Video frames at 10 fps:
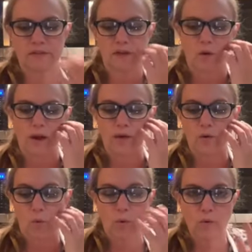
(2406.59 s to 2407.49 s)
So a
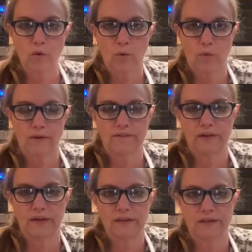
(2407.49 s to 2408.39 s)
normal corn
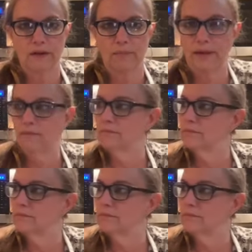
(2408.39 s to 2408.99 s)
muffin is going to be,